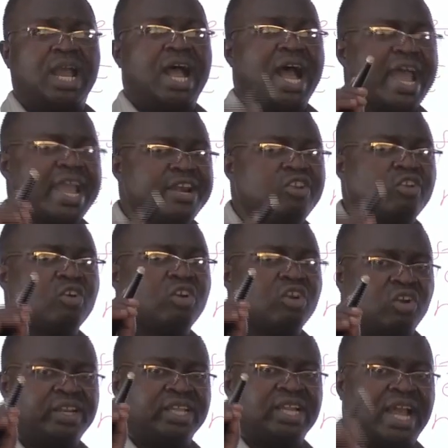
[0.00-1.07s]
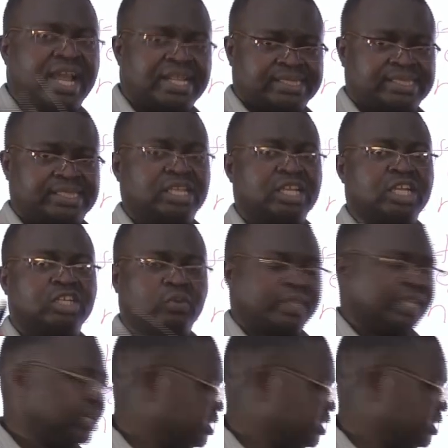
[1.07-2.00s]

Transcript: Hydrochloric acid to kill